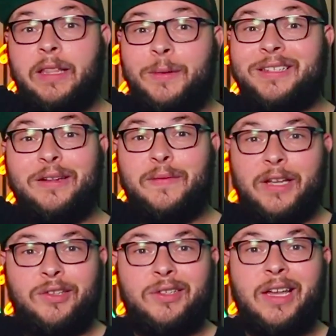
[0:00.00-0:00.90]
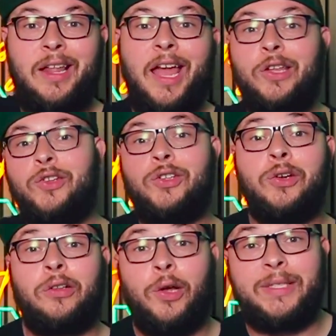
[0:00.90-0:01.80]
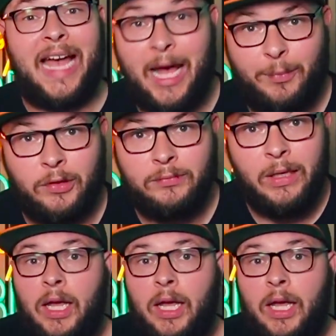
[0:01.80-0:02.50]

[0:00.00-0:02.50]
that was an investor said, hey, you should go close Apple.